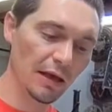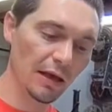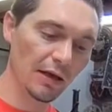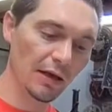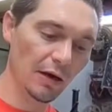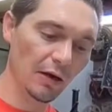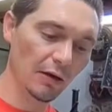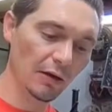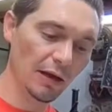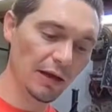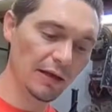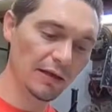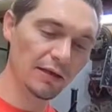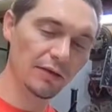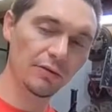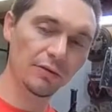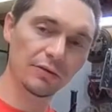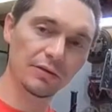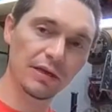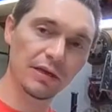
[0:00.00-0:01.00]
And all I had to
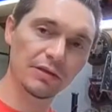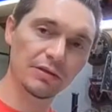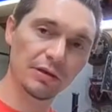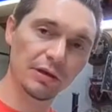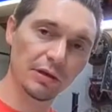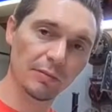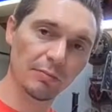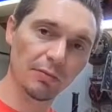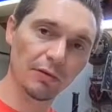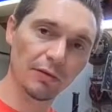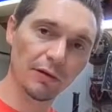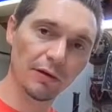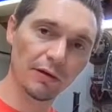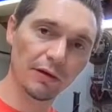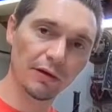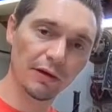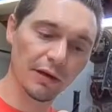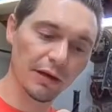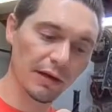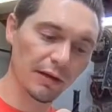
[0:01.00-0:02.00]
do was I took it
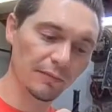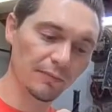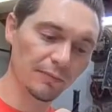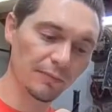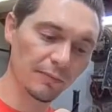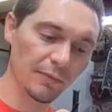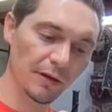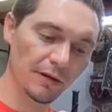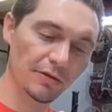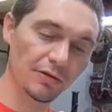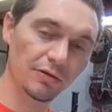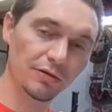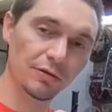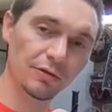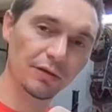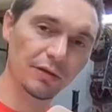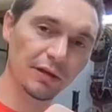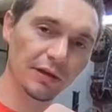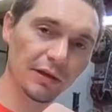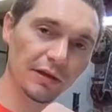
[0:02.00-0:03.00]
apart and I
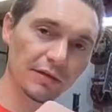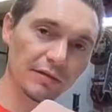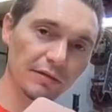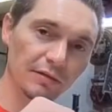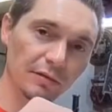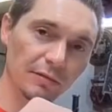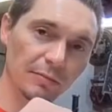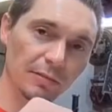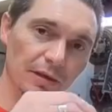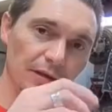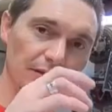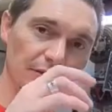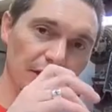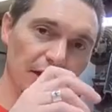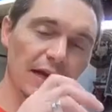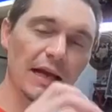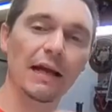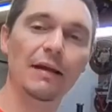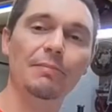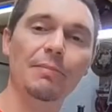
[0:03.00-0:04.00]
unscrewed the lens a little bit till
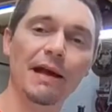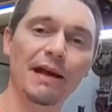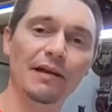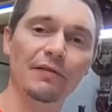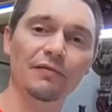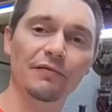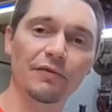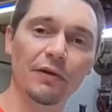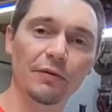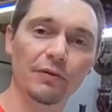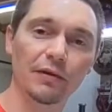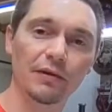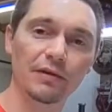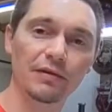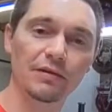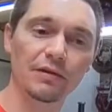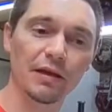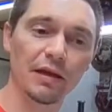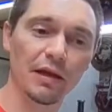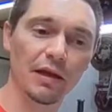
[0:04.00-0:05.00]
I got it back in
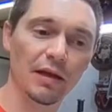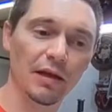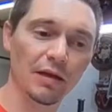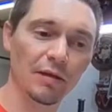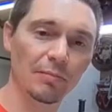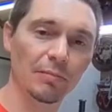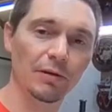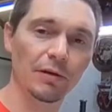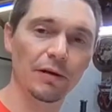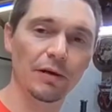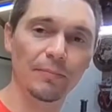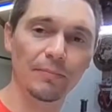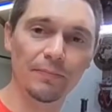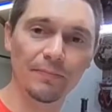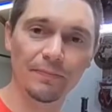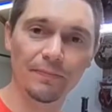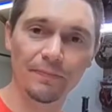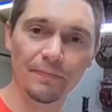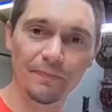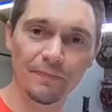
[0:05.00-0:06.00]
focus. But
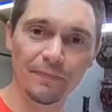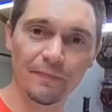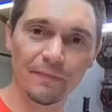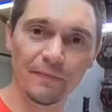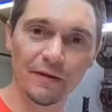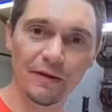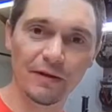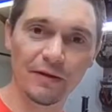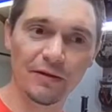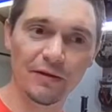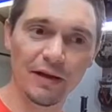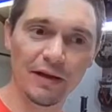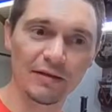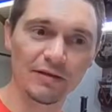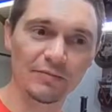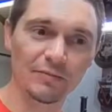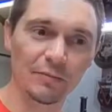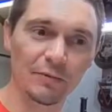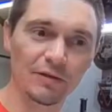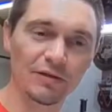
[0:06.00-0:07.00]
you know,
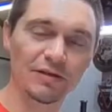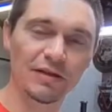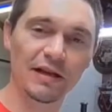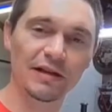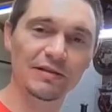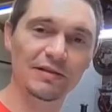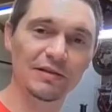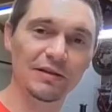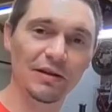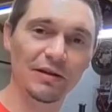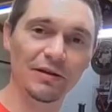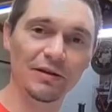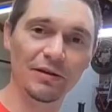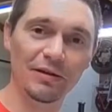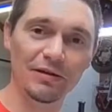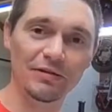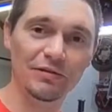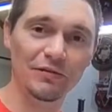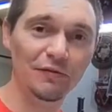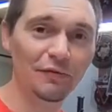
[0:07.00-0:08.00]
that's worst case
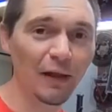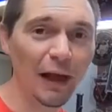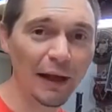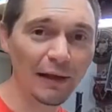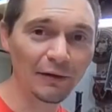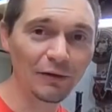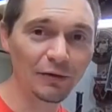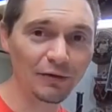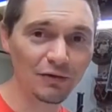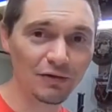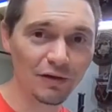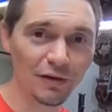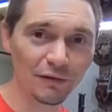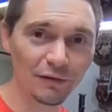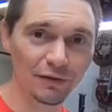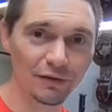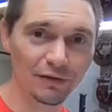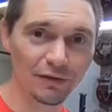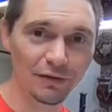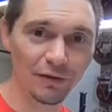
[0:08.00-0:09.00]
scenario, that you fly into a
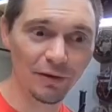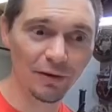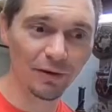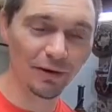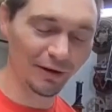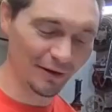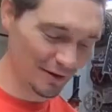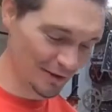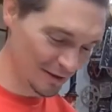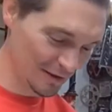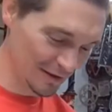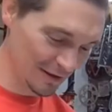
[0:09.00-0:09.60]
shovel in your yard.